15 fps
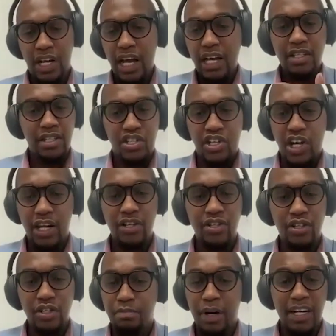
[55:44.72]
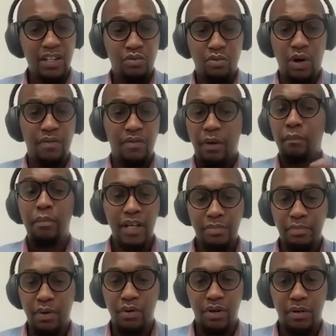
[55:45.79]
which has its challenges, but is one of the
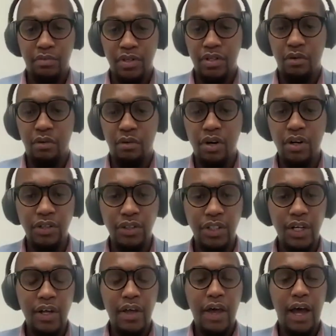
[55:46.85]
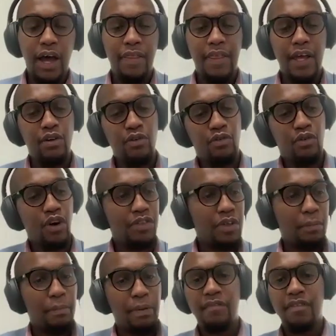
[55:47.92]
best programs in the world. And then you've got
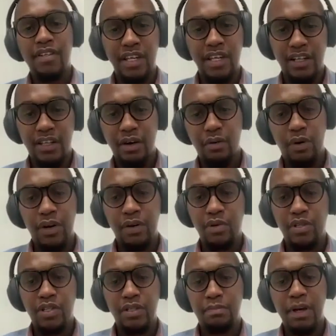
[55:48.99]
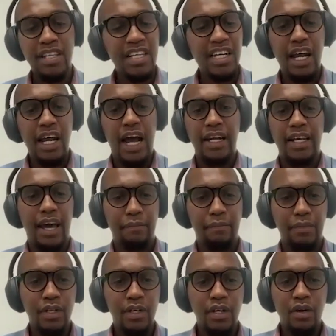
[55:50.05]
the private sector one, which is basically
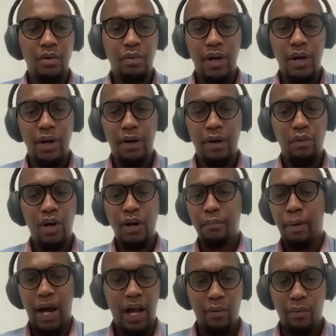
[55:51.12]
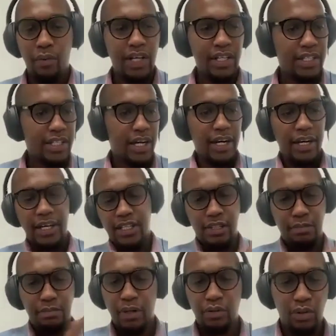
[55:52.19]
uncapped, where a willing buyer or willing seller can
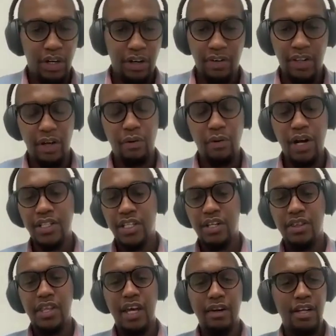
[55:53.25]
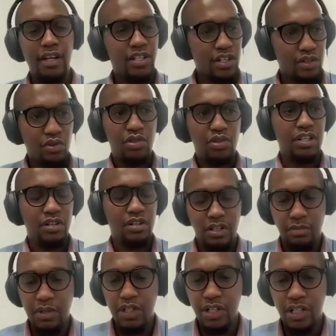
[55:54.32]
just build whatever they want, and then they just use the
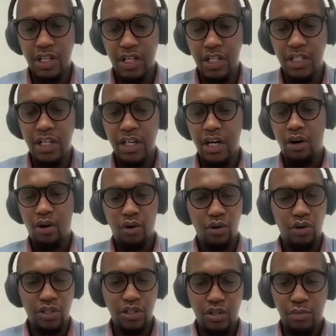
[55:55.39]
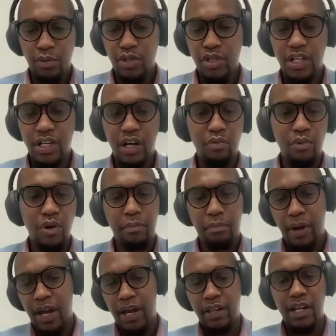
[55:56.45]
transmission grid or distribution
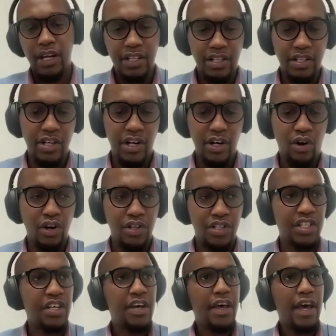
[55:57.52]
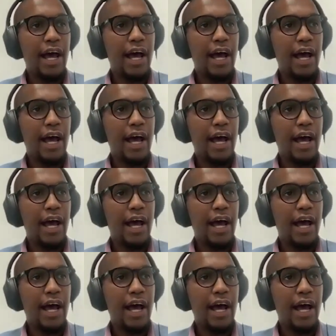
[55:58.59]
network, pay the necessary costs,